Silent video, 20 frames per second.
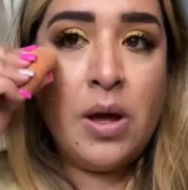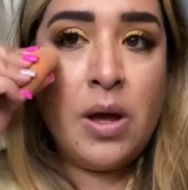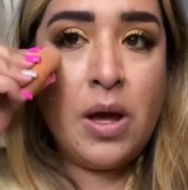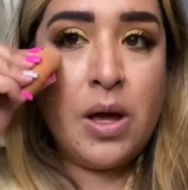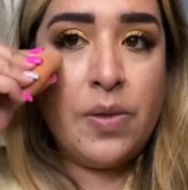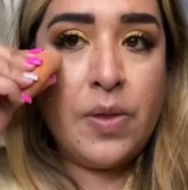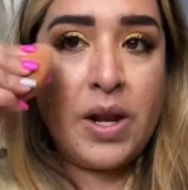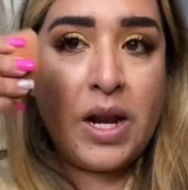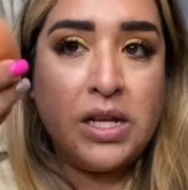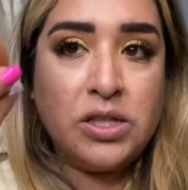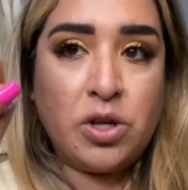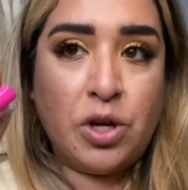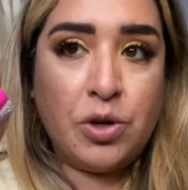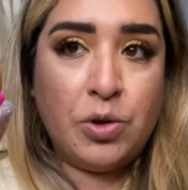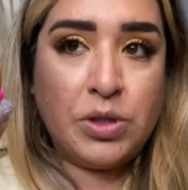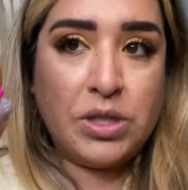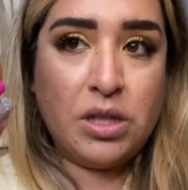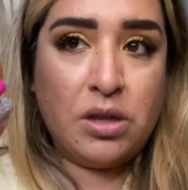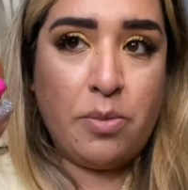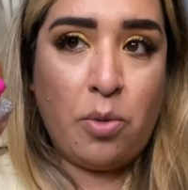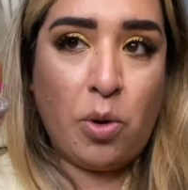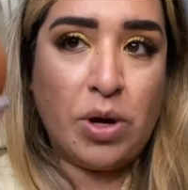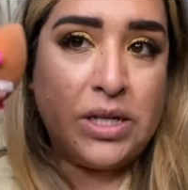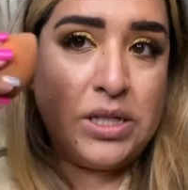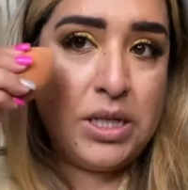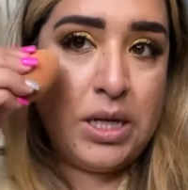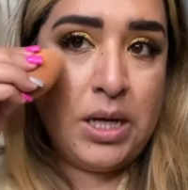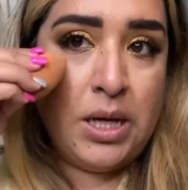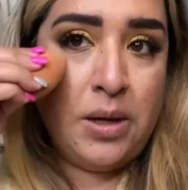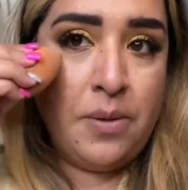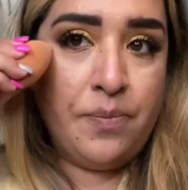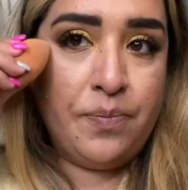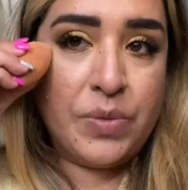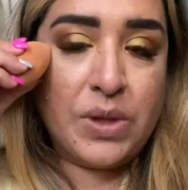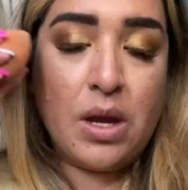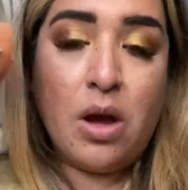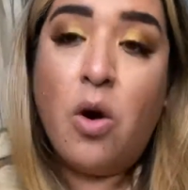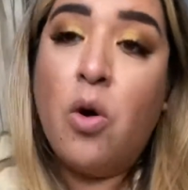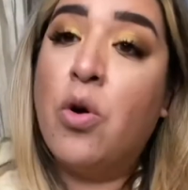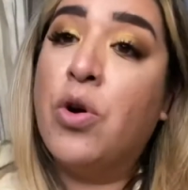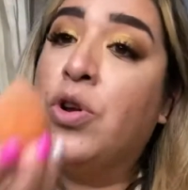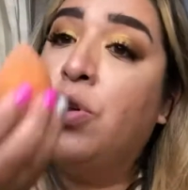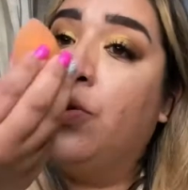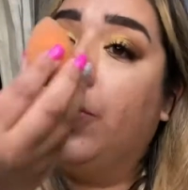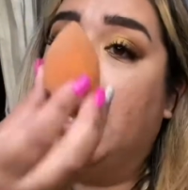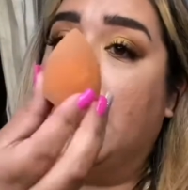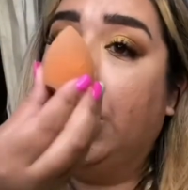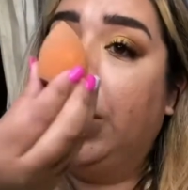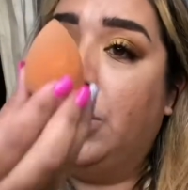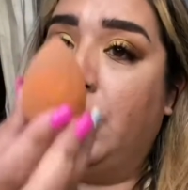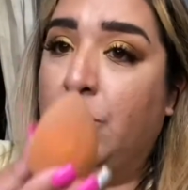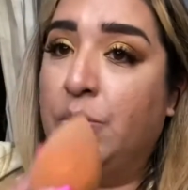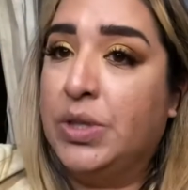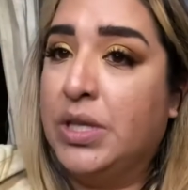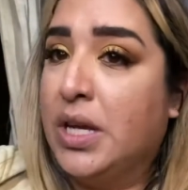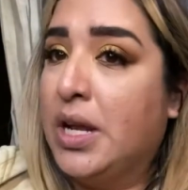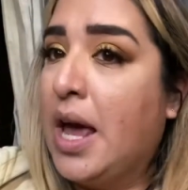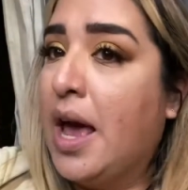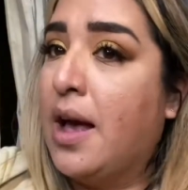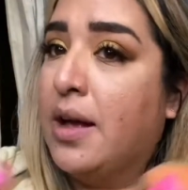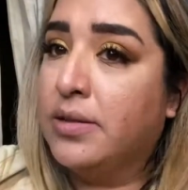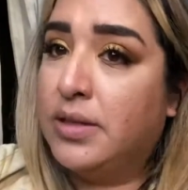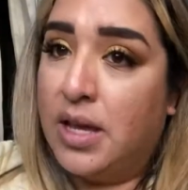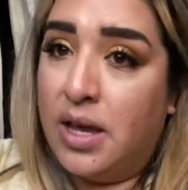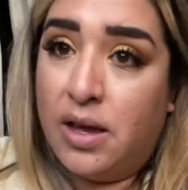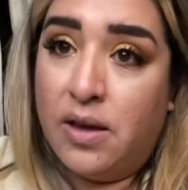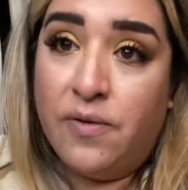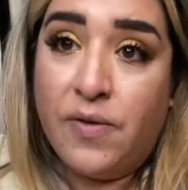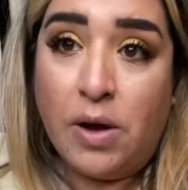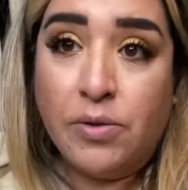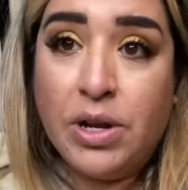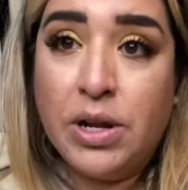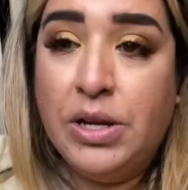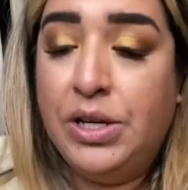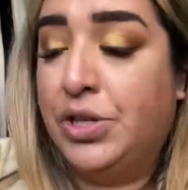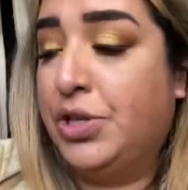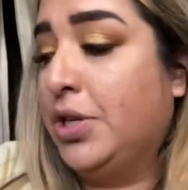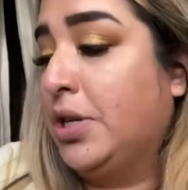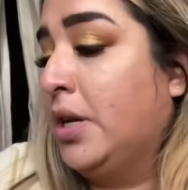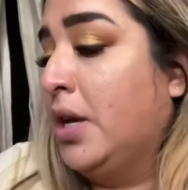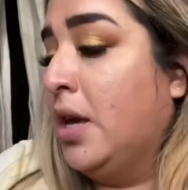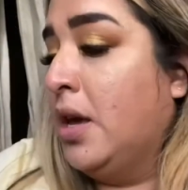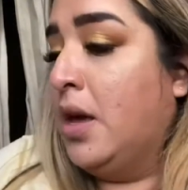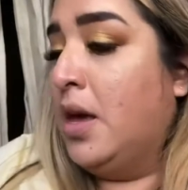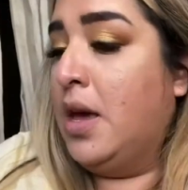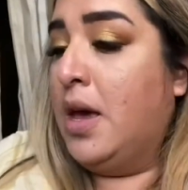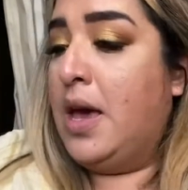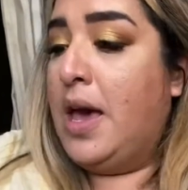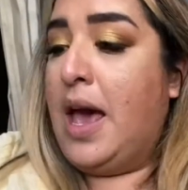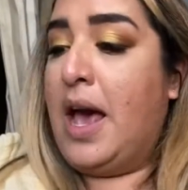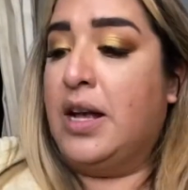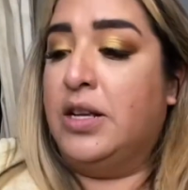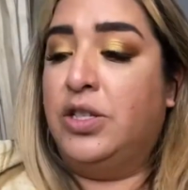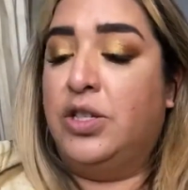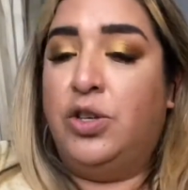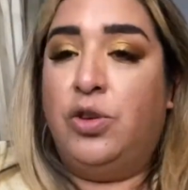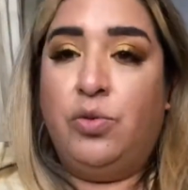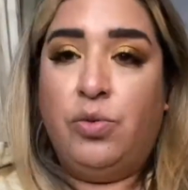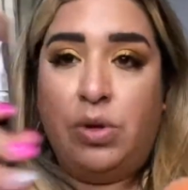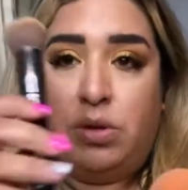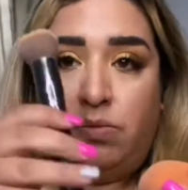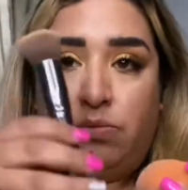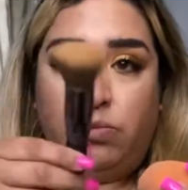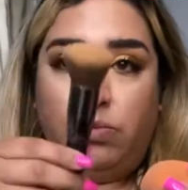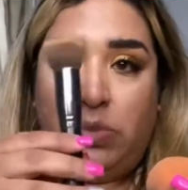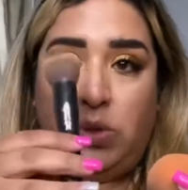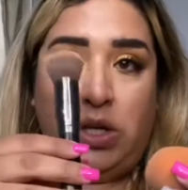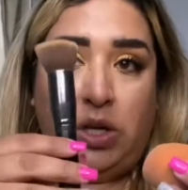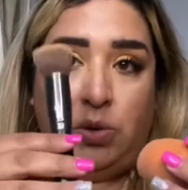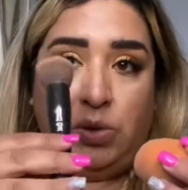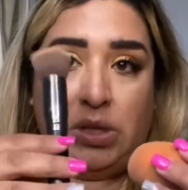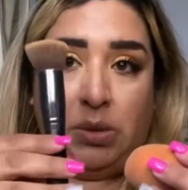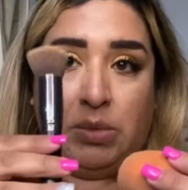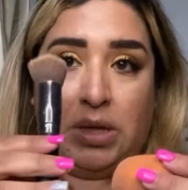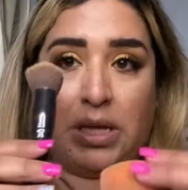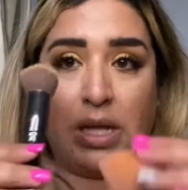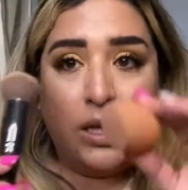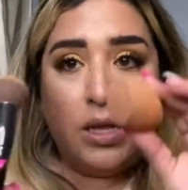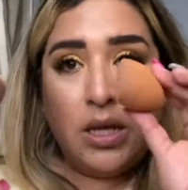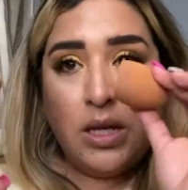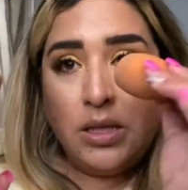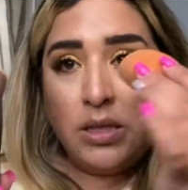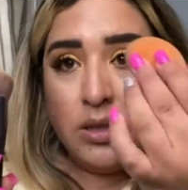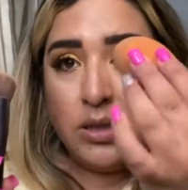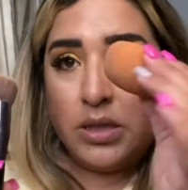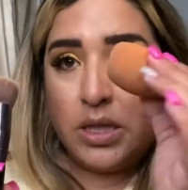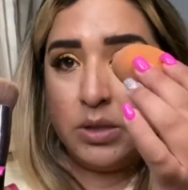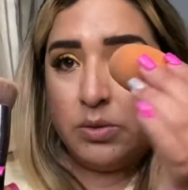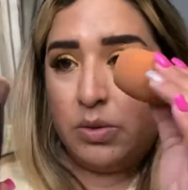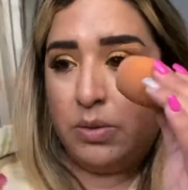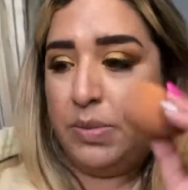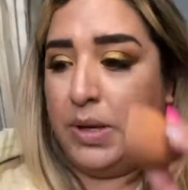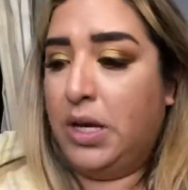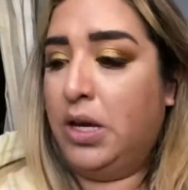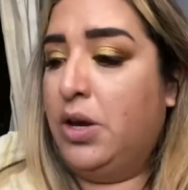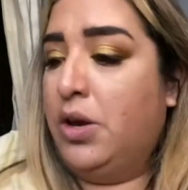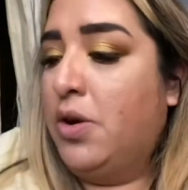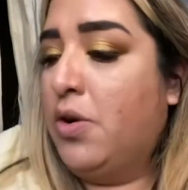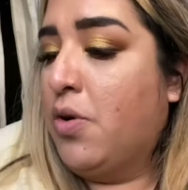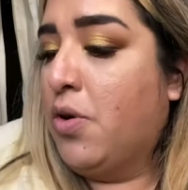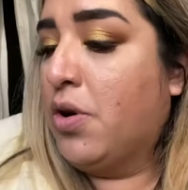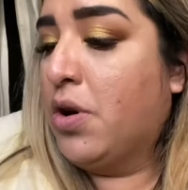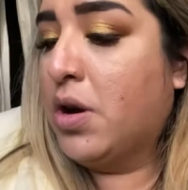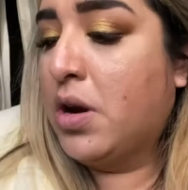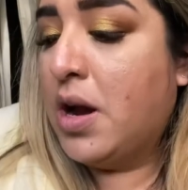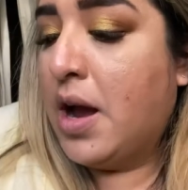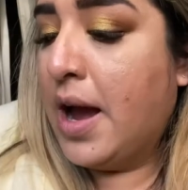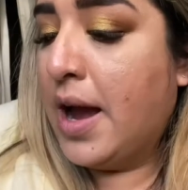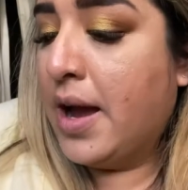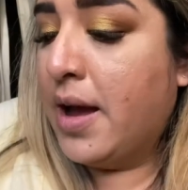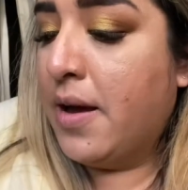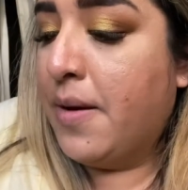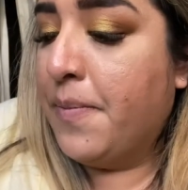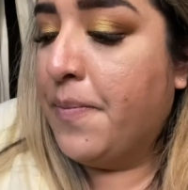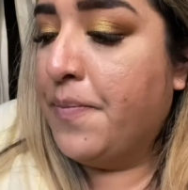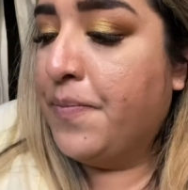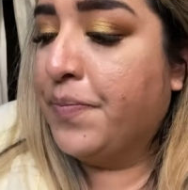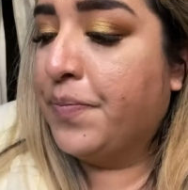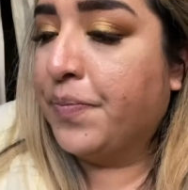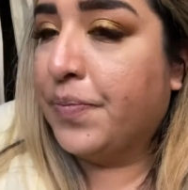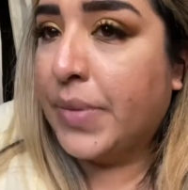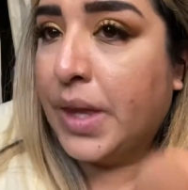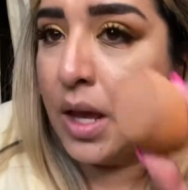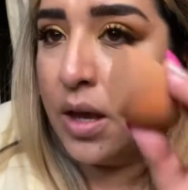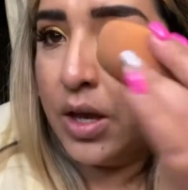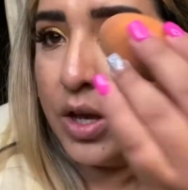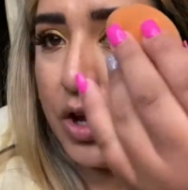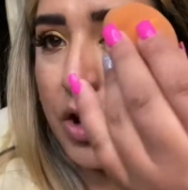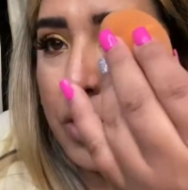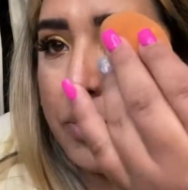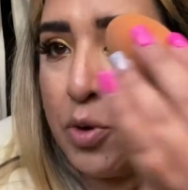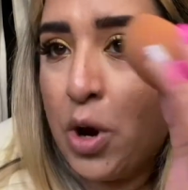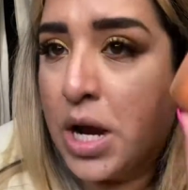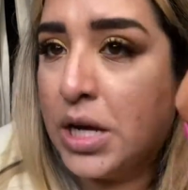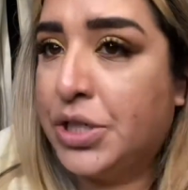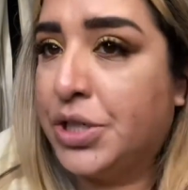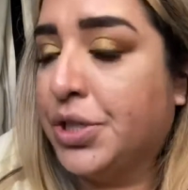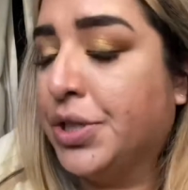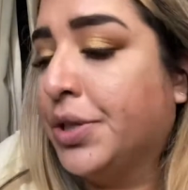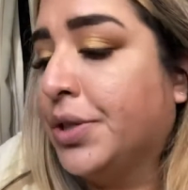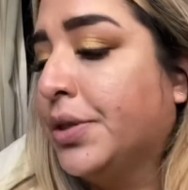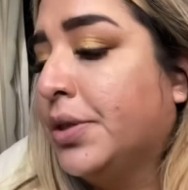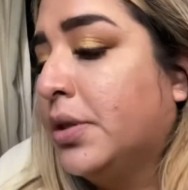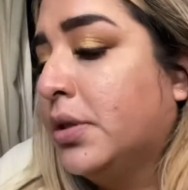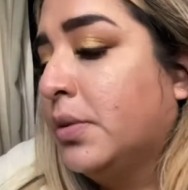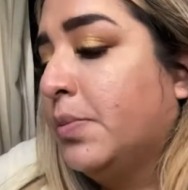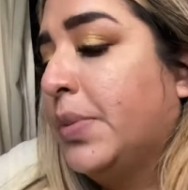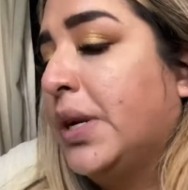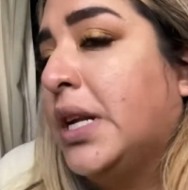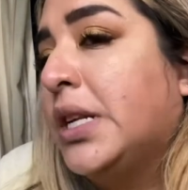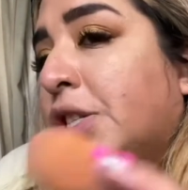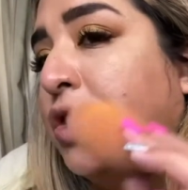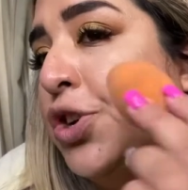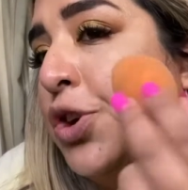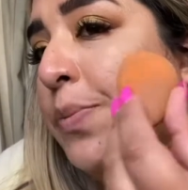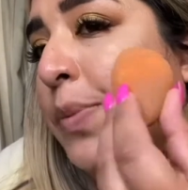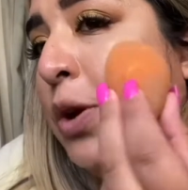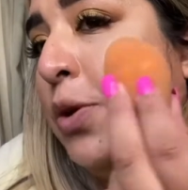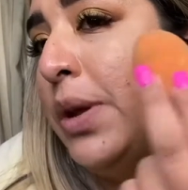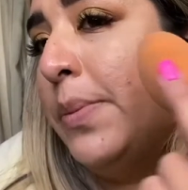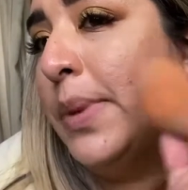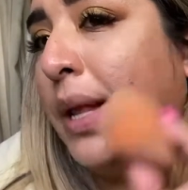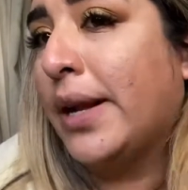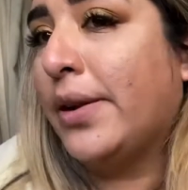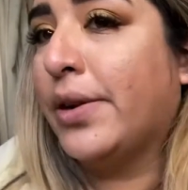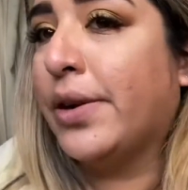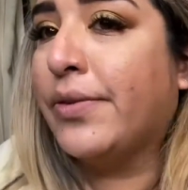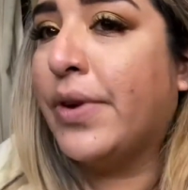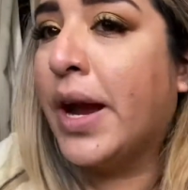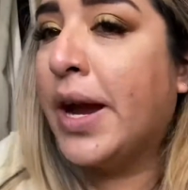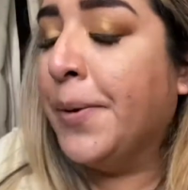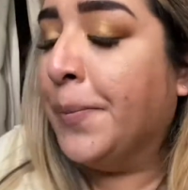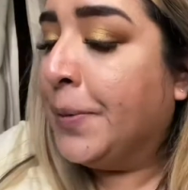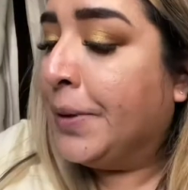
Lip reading: then I start using the pointy. Or you can use it as a foundation, as you would use something like this. This would be your brush, but it's your beauty blender, right?